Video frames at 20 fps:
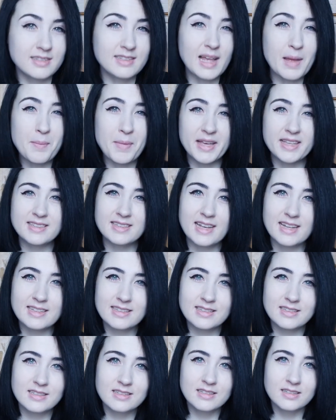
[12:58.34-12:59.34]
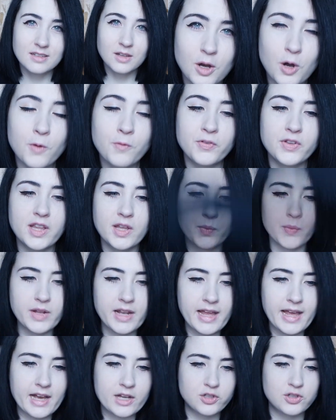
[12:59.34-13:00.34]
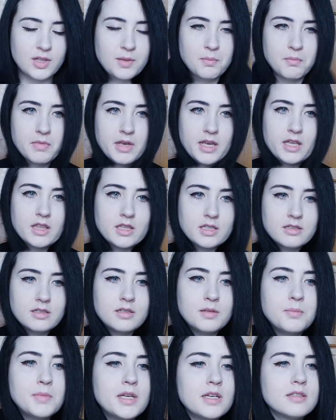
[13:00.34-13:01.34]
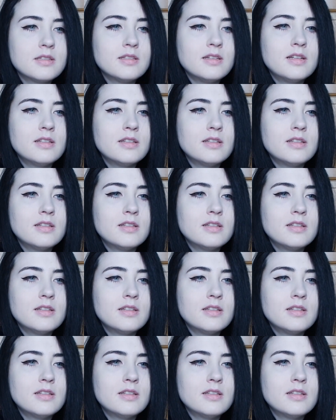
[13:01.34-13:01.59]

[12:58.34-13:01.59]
Does that make sense? Hopefully when I actually make this, it makes